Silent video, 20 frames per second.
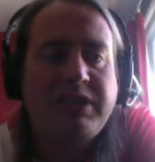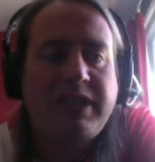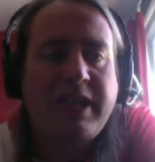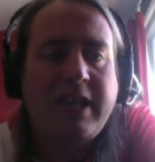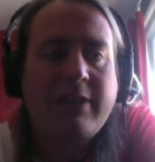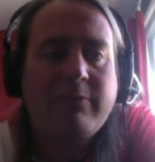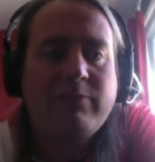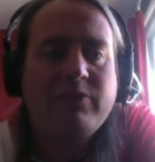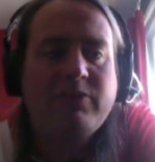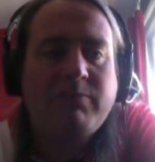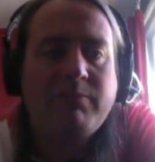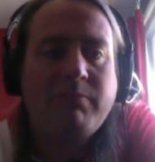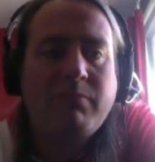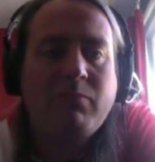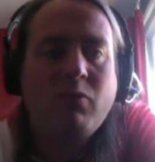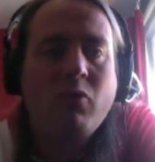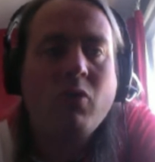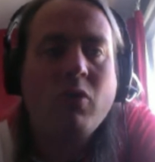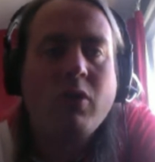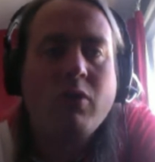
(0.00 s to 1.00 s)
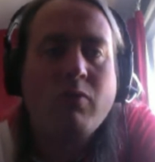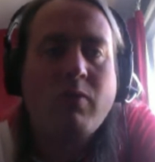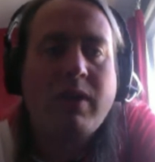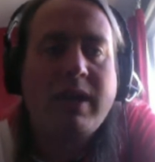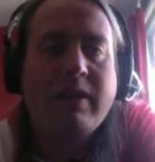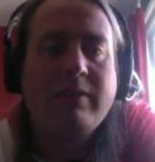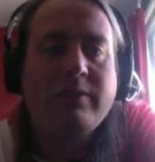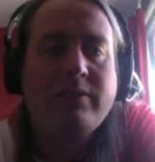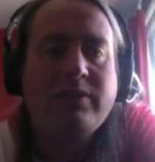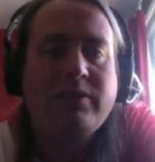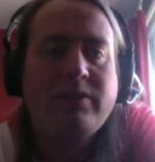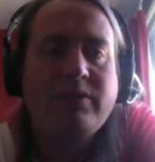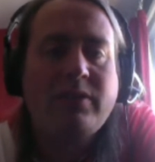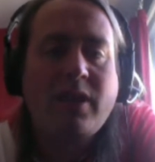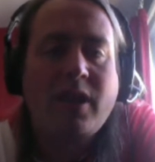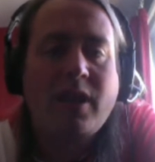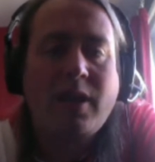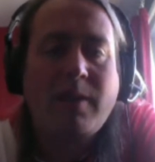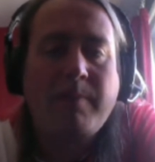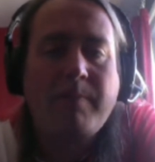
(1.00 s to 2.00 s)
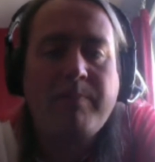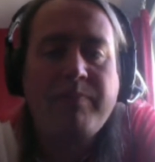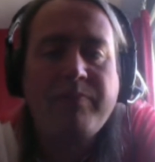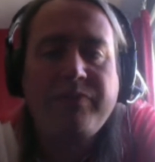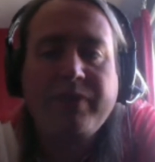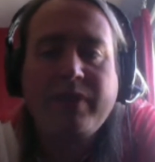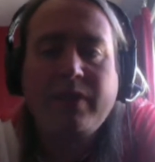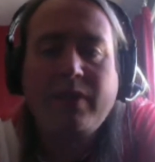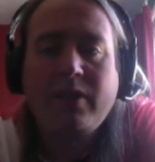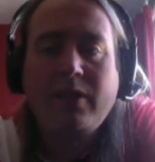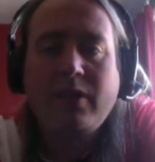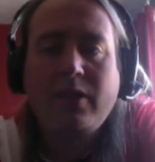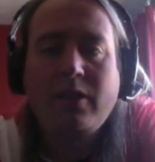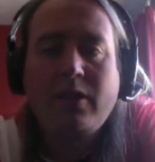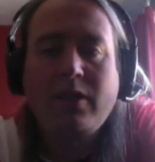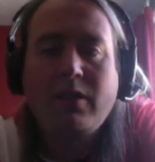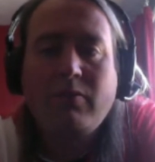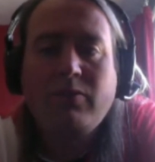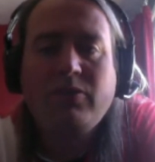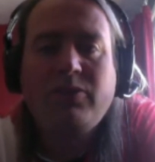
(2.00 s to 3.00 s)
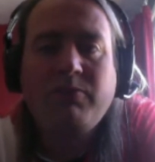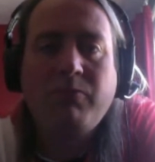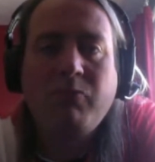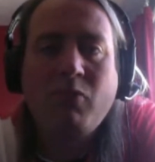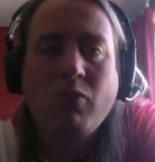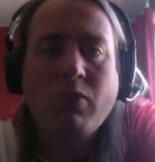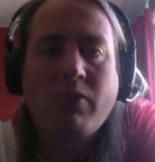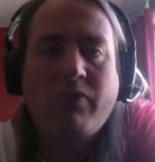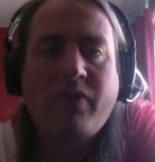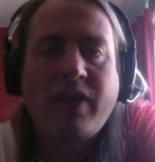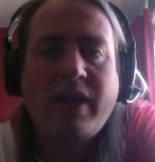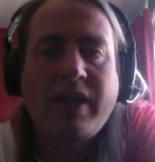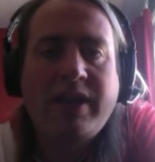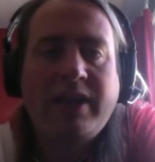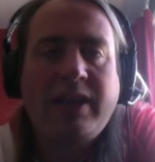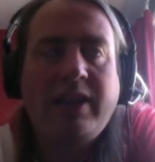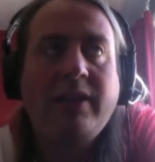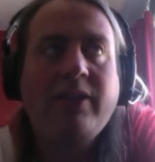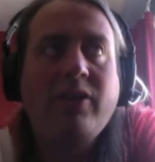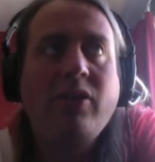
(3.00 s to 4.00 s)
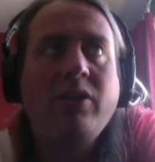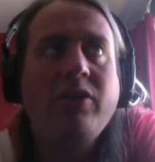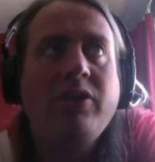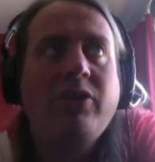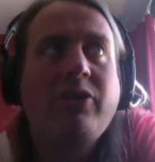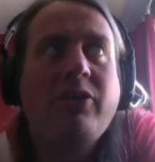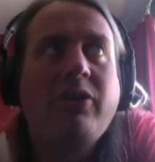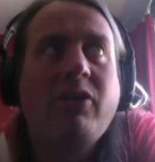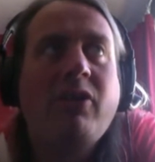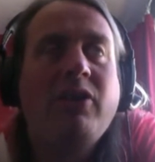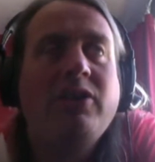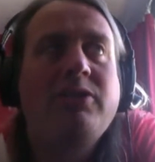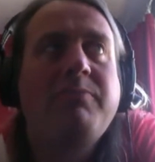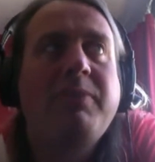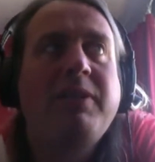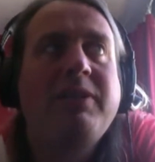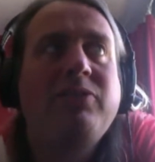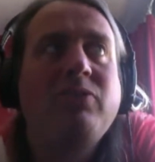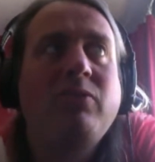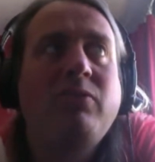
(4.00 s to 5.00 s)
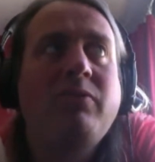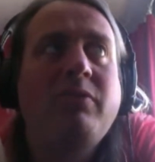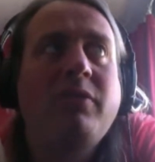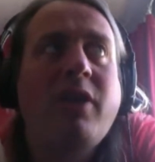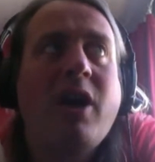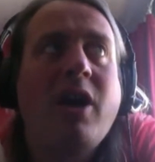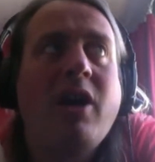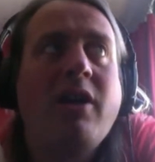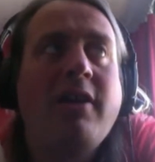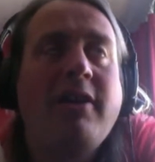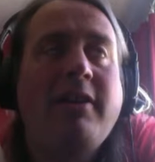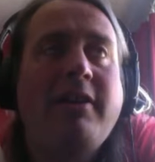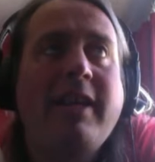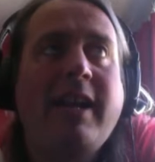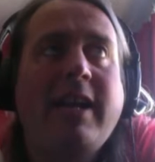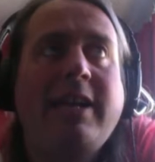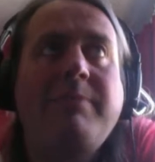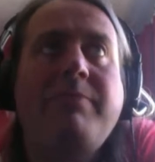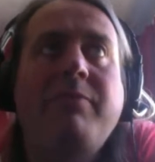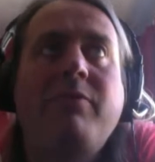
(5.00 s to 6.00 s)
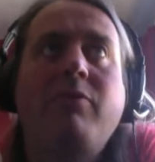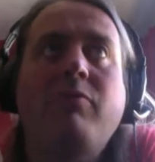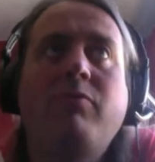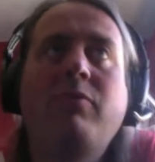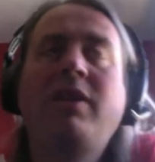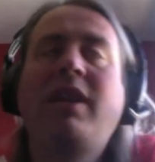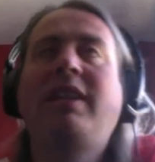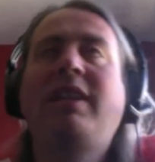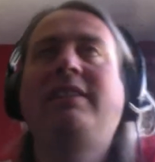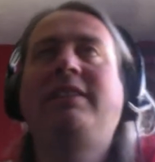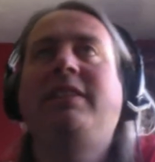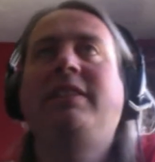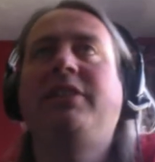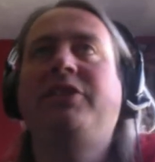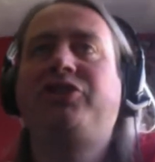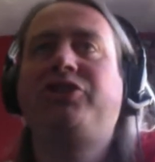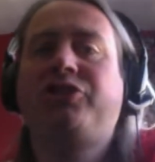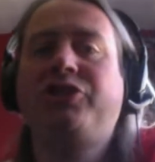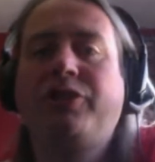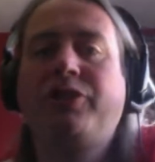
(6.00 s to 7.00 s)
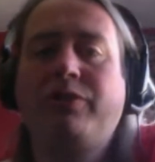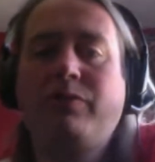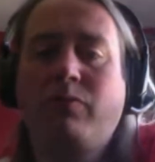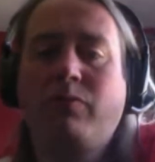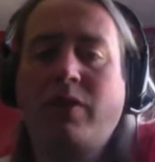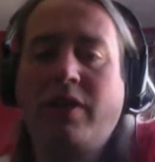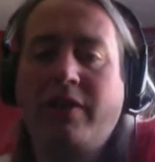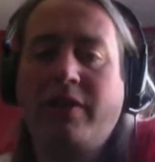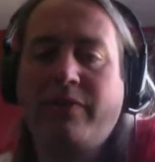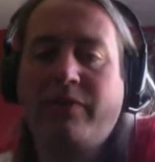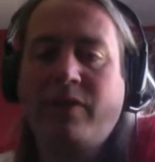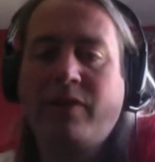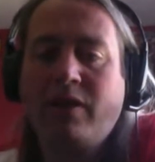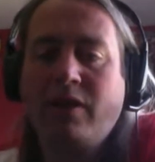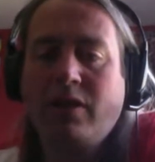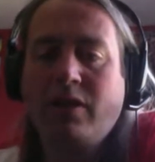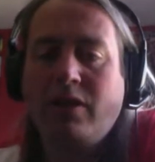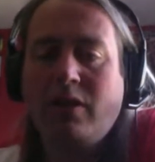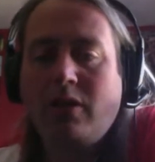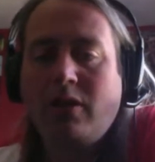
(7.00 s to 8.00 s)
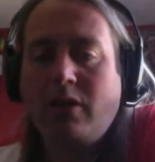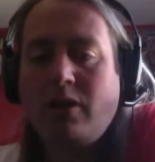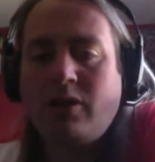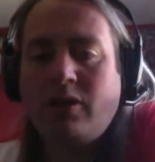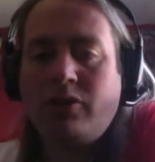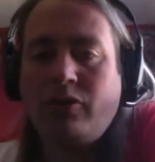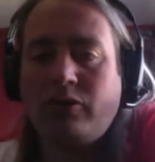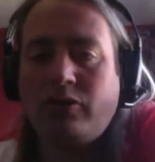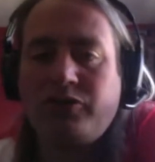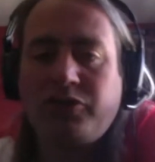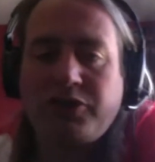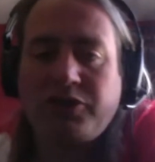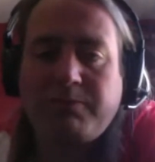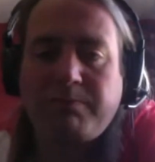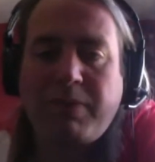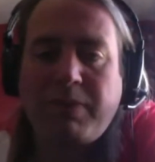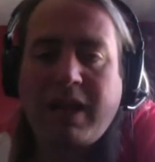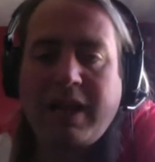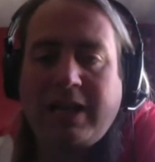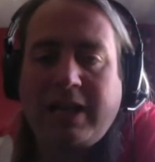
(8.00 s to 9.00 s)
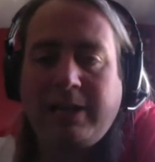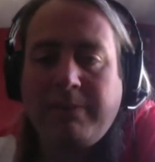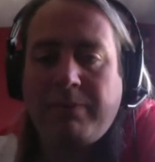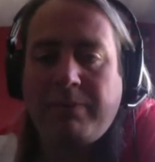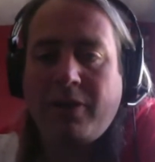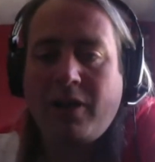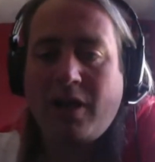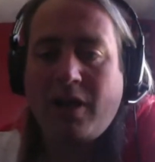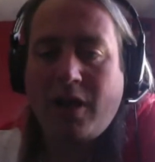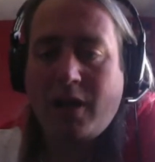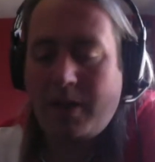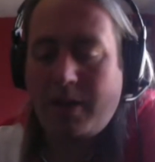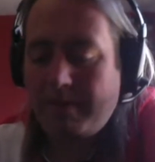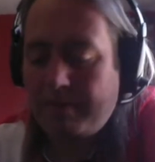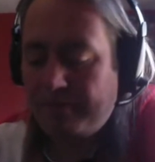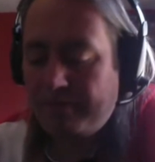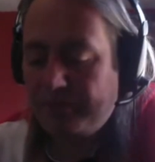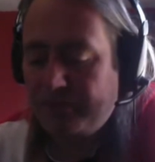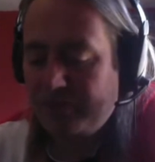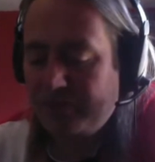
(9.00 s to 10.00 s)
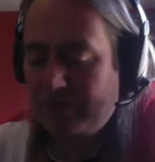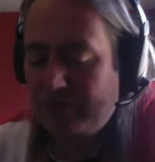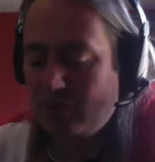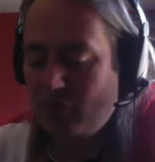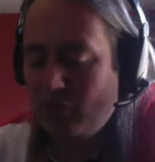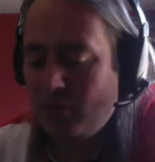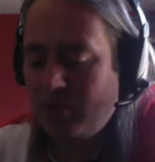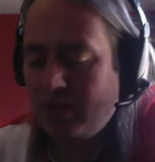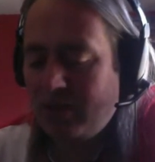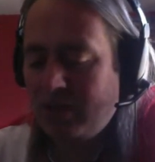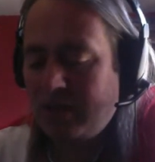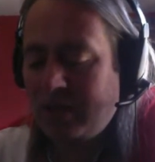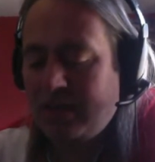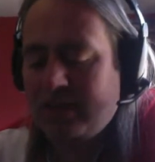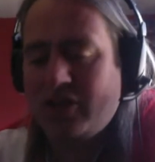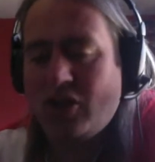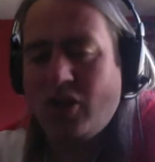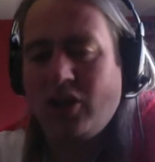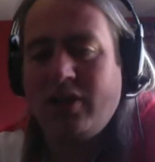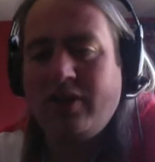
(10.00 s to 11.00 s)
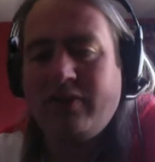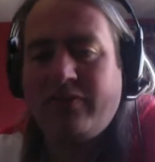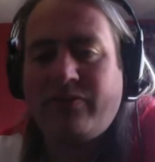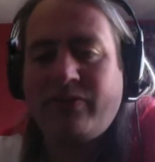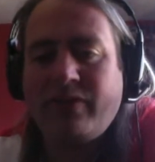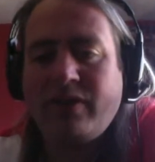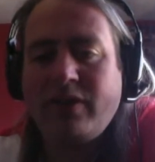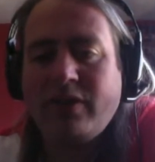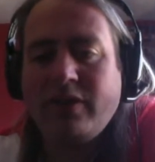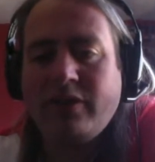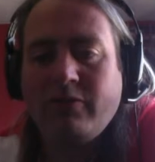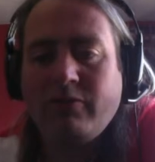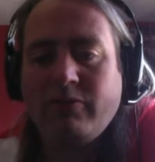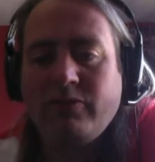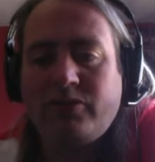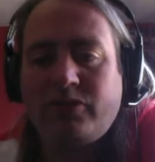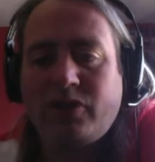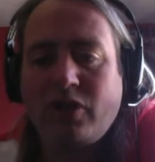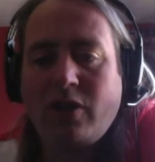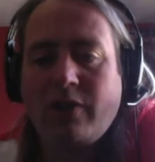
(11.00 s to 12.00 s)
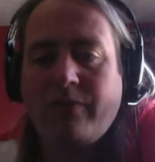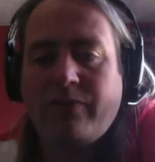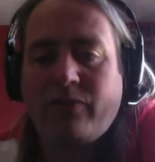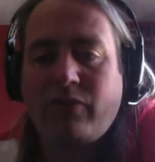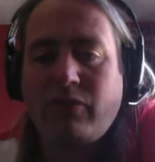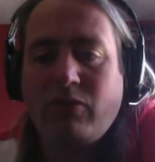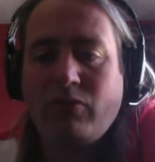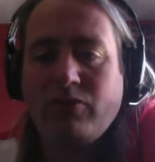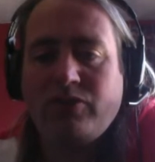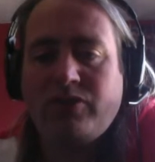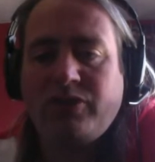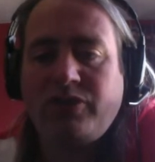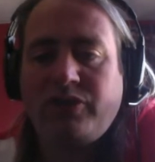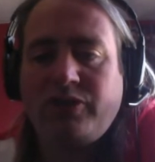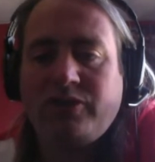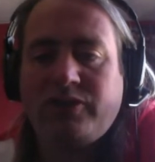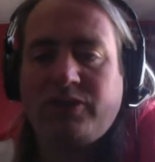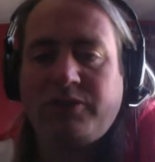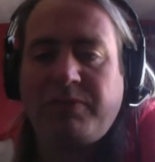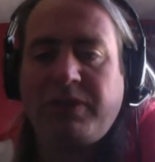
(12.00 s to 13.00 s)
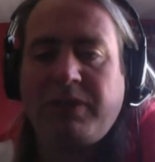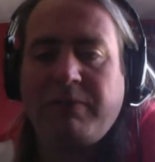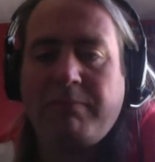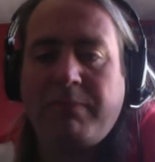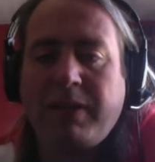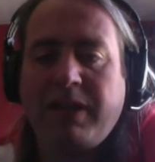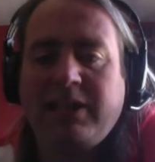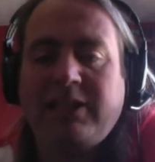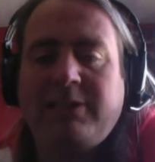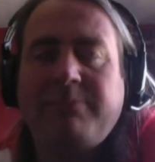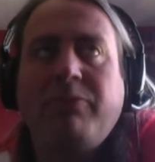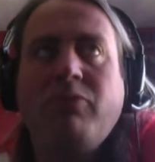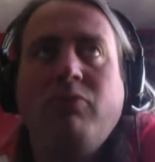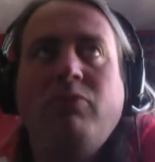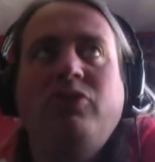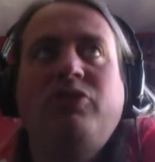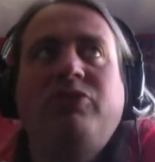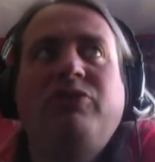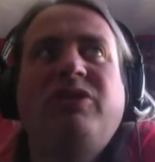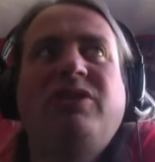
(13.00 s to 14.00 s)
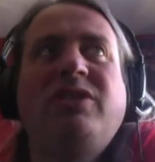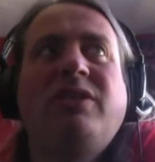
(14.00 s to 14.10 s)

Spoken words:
there was more around was more of a kind of class-based sort of a labor-related issue with not just pay, but a kind of the reserve clause that used to be in baseball, which